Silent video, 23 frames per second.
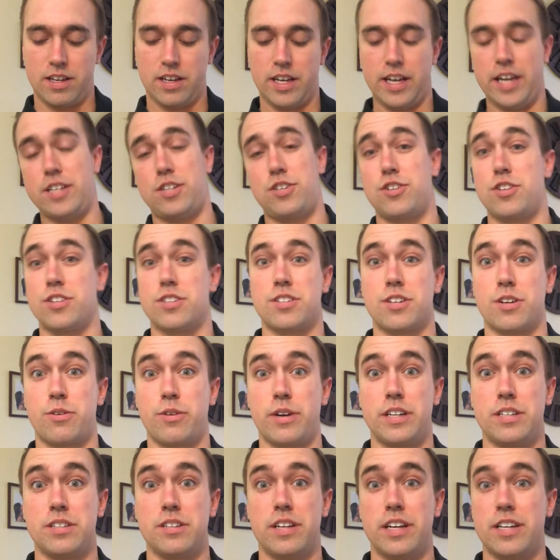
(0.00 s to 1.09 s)
it's just a
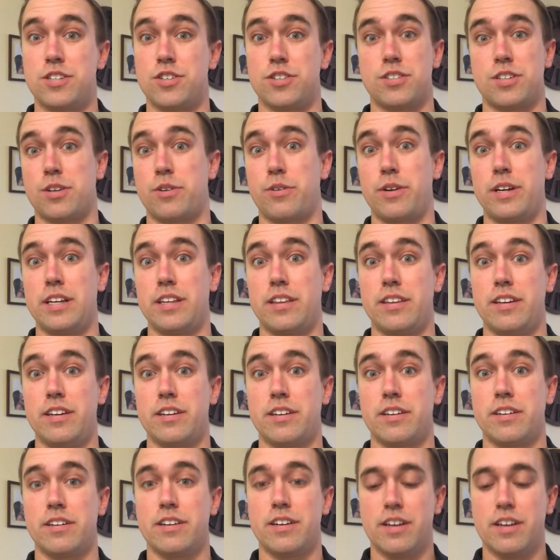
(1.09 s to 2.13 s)
great thing.